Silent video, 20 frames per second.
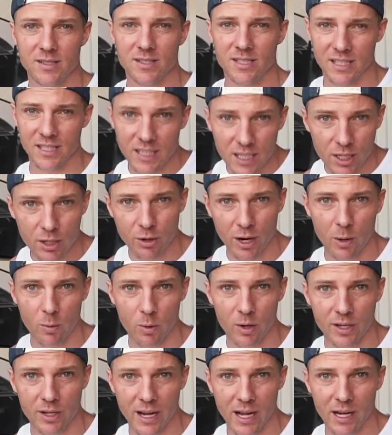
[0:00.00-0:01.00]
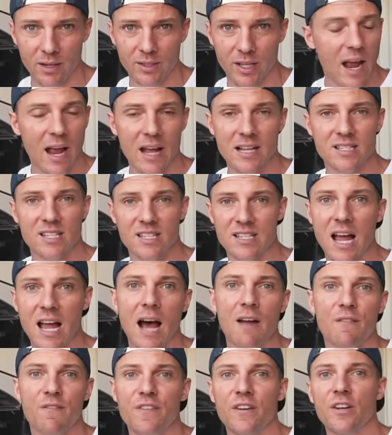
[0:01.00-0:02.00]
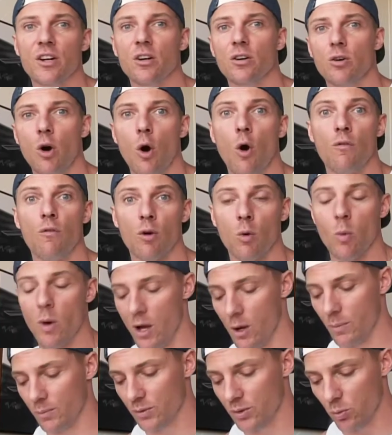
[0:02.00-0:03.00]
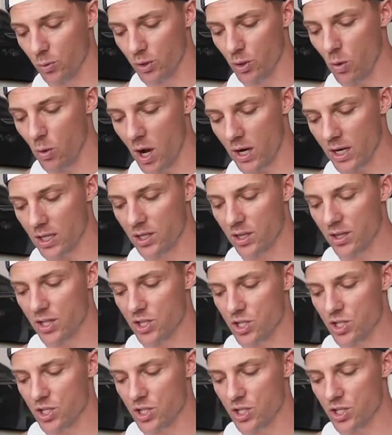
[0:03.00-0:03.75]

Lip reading: to get a great workout and to not feel overwhelmed when you walk into the